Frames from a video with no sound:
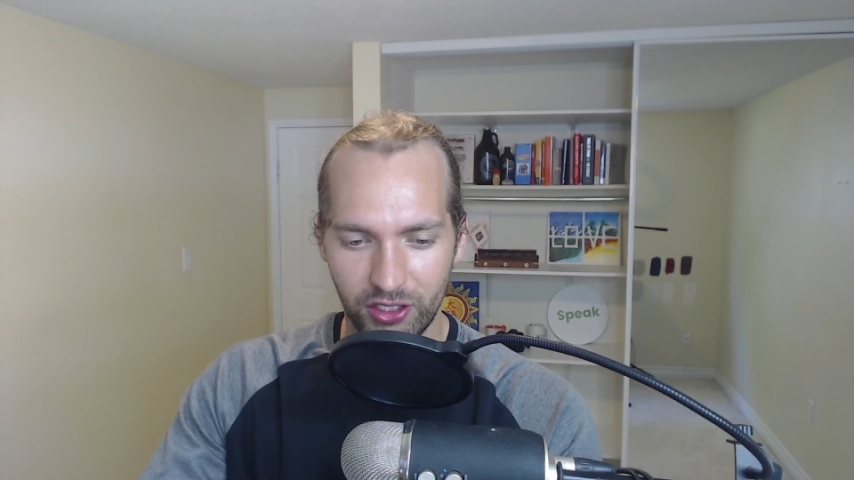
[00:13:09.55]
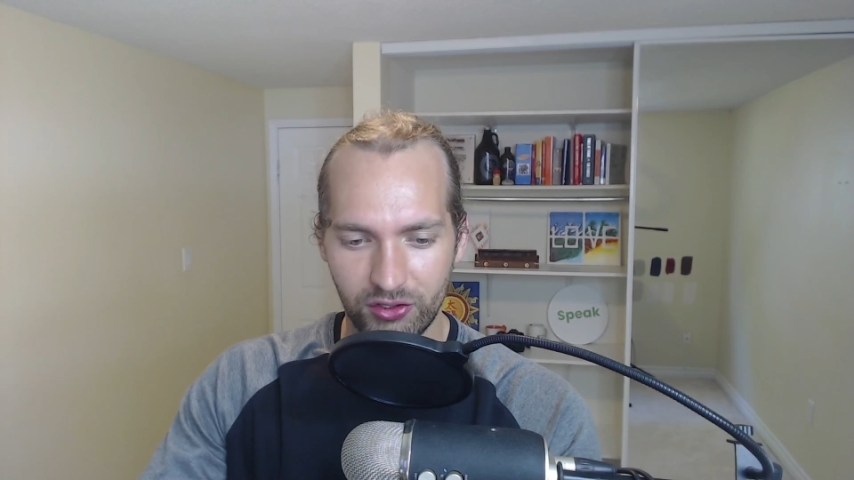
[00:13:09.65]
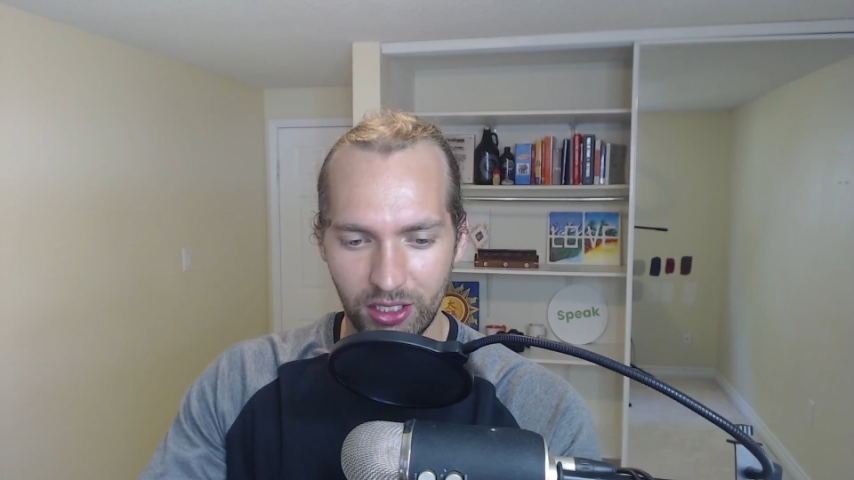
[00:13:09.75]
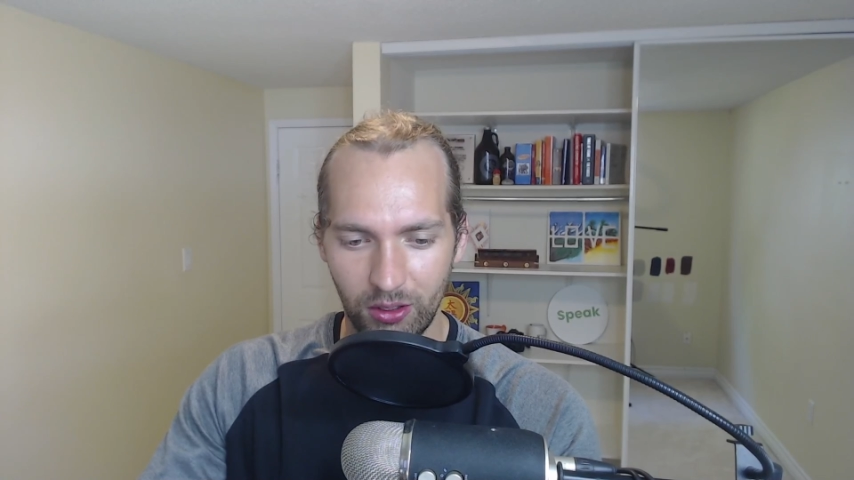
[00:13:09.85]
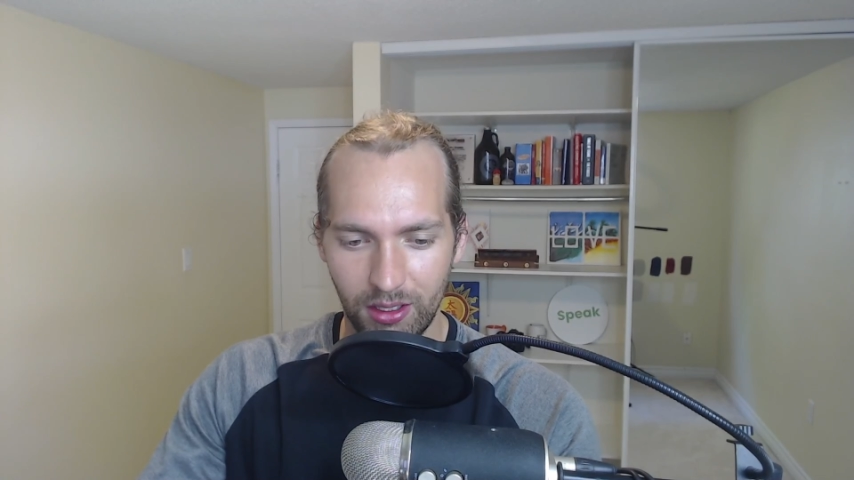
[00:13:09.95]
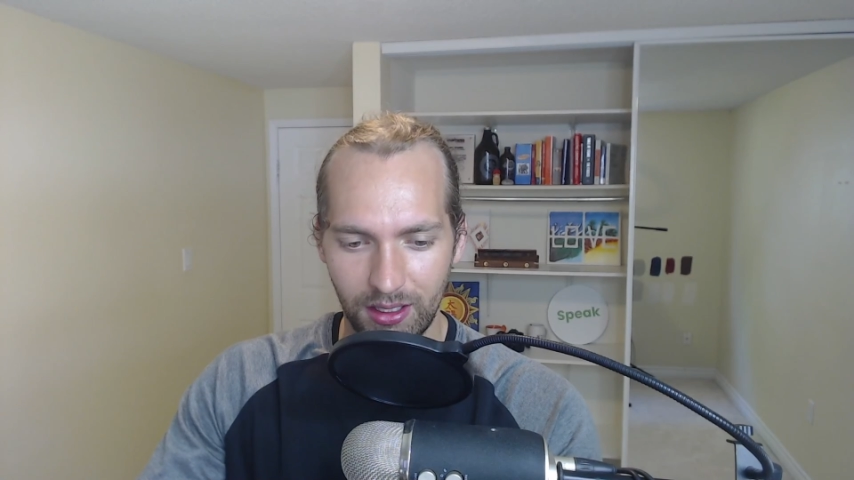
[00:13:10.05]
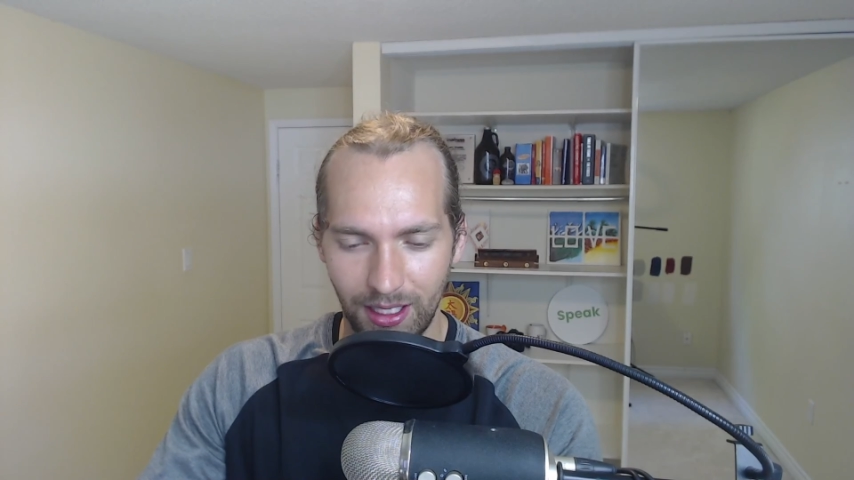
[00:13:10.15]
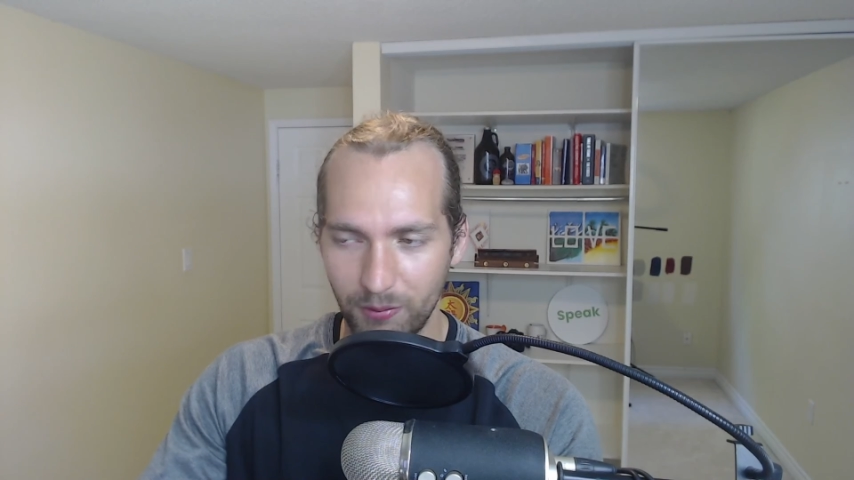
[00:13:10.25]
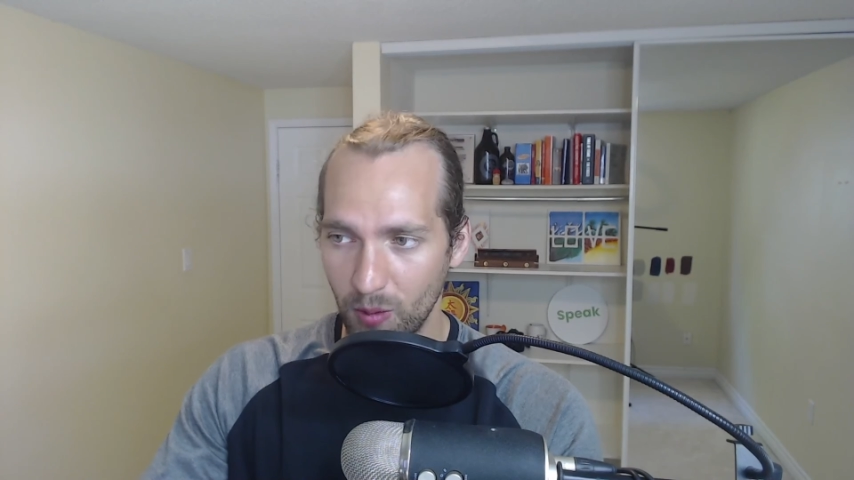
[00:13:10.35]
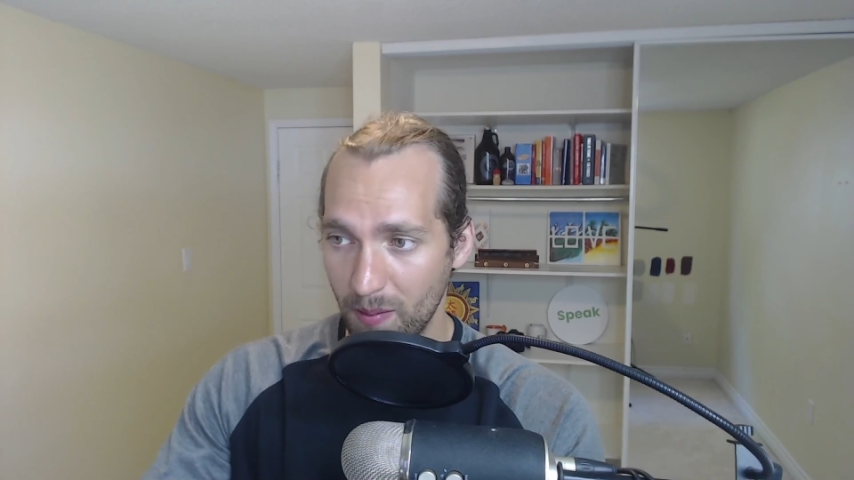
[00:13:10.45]
So
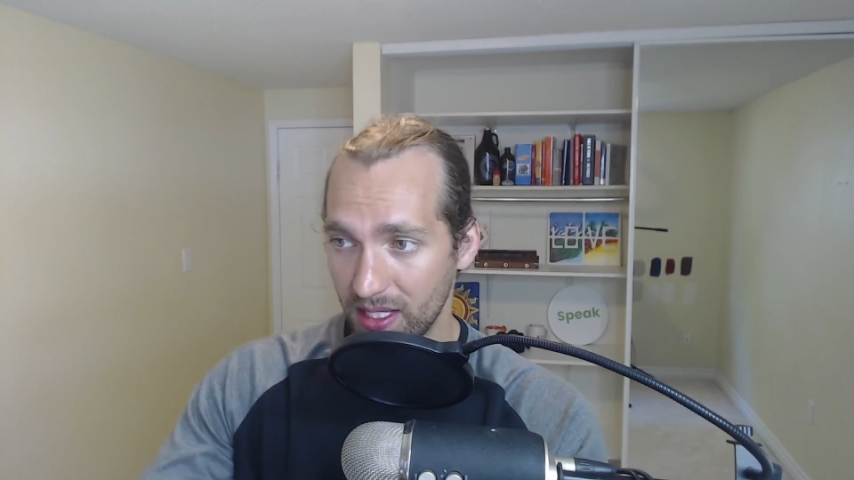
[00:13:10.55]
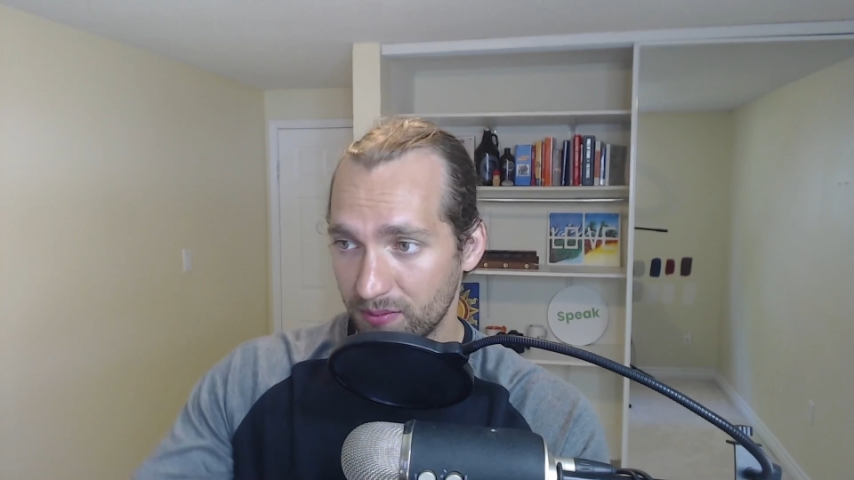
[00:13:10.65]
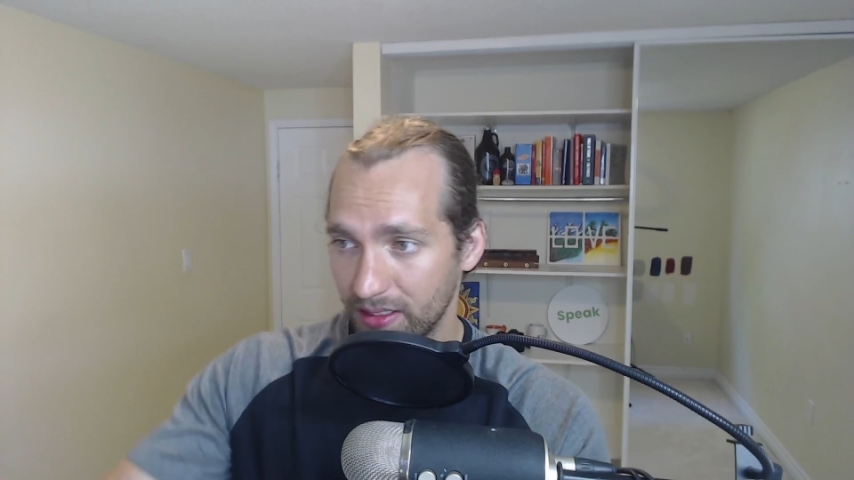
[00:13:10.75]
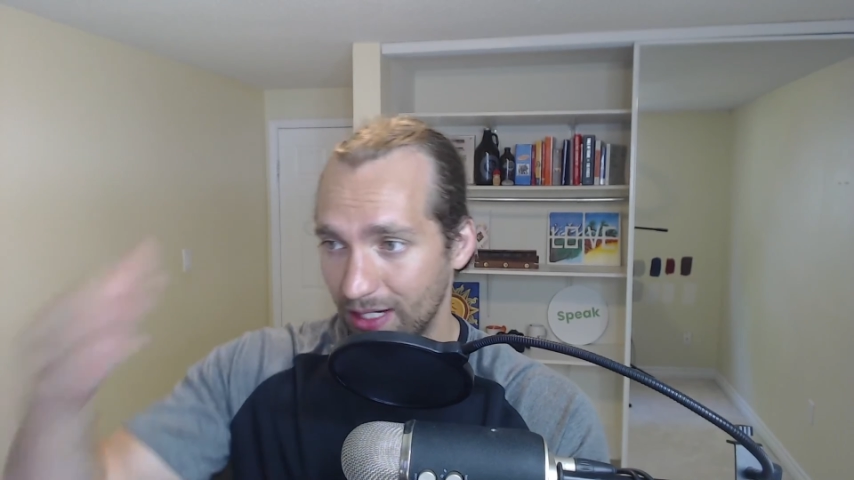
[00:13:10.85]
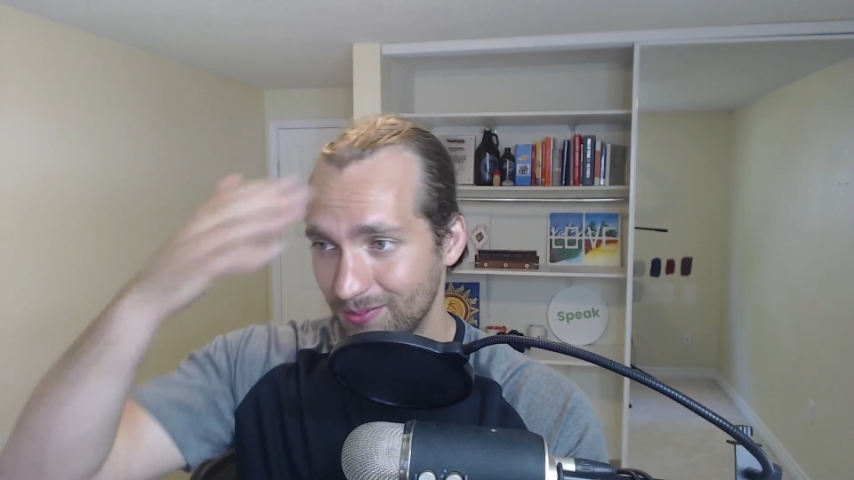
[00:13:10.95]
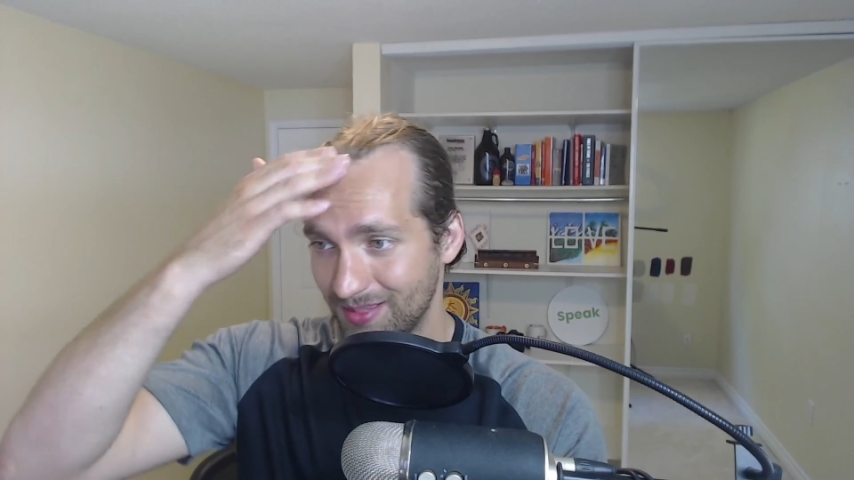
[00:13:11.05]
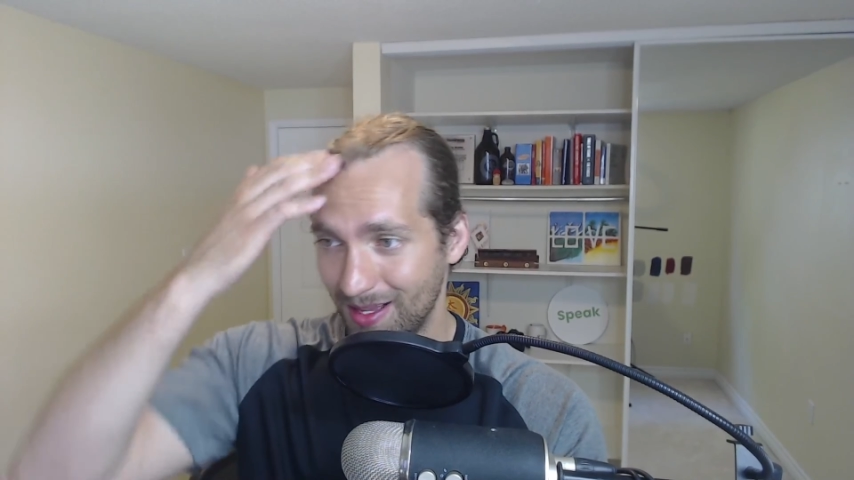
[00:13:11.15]
I'm doing my best, but now I'm,